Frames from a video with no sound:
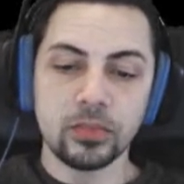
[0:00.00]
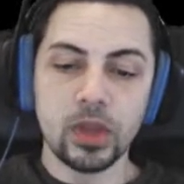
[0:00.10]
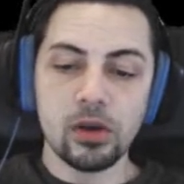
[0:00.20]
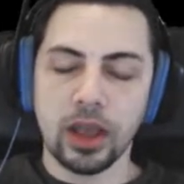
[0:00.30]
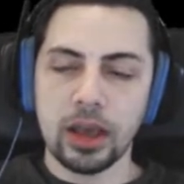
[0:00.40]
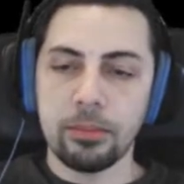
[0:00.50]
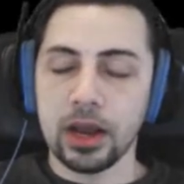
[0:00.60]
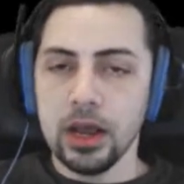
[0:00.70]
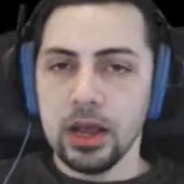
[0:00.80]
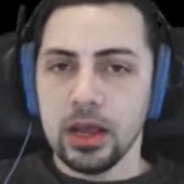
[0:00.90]
Okay,
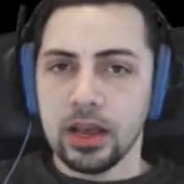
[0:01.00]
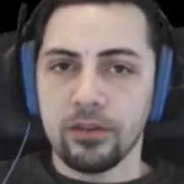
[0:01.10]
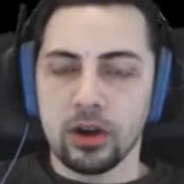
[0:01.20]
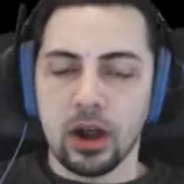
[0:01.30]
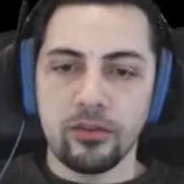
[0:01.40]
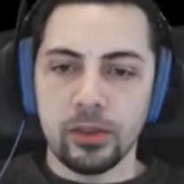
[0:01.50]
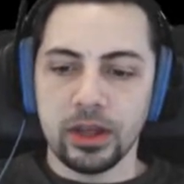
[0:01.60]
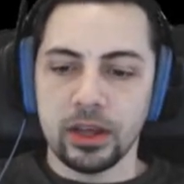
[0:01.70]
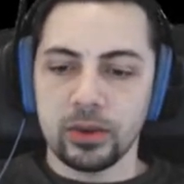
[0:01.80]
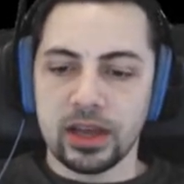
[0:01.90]
but if you're
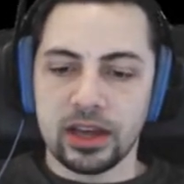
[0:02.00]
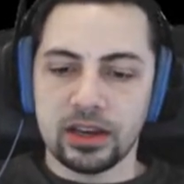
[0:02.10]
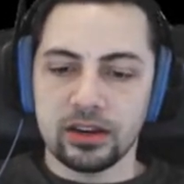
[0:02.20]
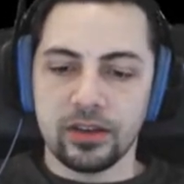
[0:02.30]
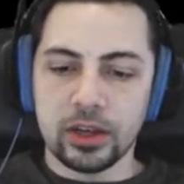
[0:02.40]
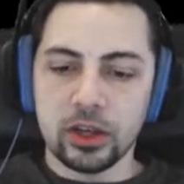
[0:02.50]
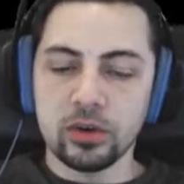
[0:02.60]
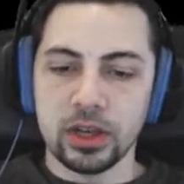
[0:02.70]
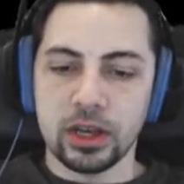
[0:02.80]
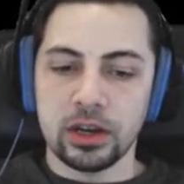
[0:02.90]
unfamiliar with the idea of a
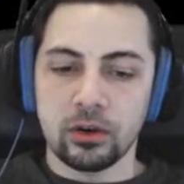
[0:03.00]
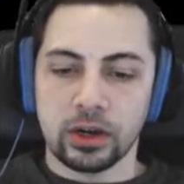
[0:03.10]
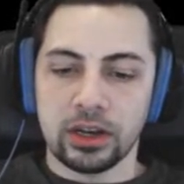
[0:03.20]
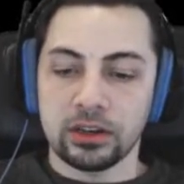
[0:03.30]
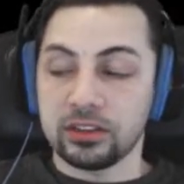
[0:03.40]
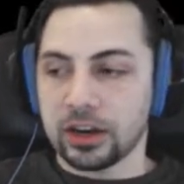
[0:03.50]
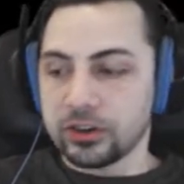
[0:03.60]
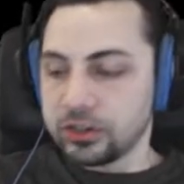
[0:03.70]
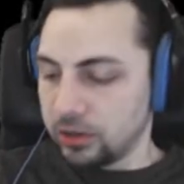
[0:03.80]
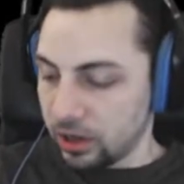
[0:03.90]
union or an
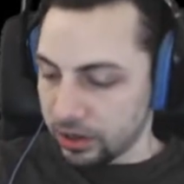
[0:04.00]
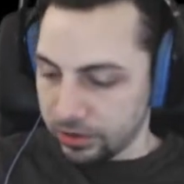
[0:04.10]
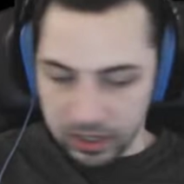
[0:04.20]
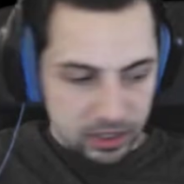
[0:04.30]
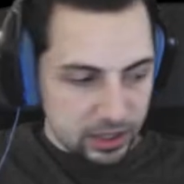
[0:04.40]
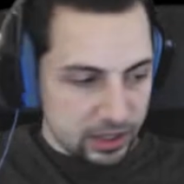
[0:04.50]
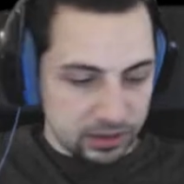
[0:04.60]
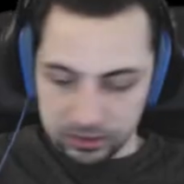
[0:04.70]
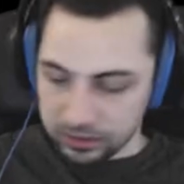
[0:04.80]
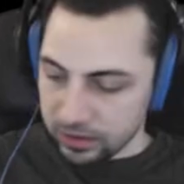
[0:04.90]
intersection, all you need
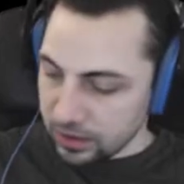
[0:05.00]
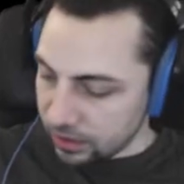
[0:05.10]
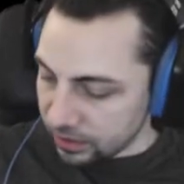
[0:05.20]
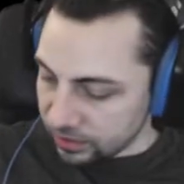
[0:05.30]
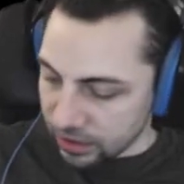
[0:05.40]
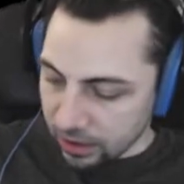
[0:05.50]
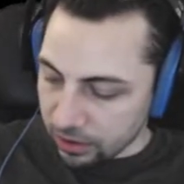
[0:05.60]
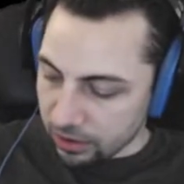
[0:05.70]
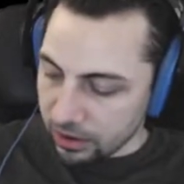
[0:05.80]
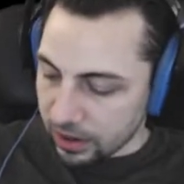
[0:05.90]
is the
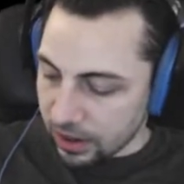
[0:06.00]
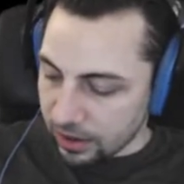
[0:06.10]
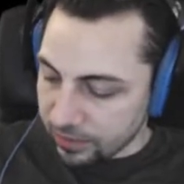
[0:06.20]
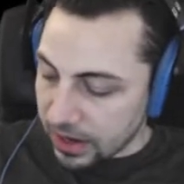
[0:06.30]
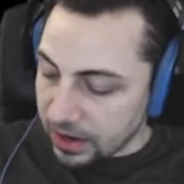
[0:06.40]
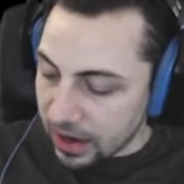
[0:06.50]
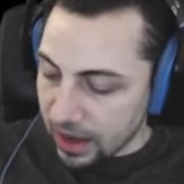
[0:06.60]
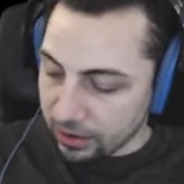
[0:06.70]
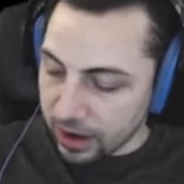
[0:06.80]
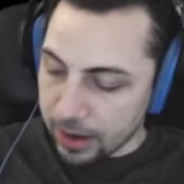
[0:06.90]
standard Venn diagram.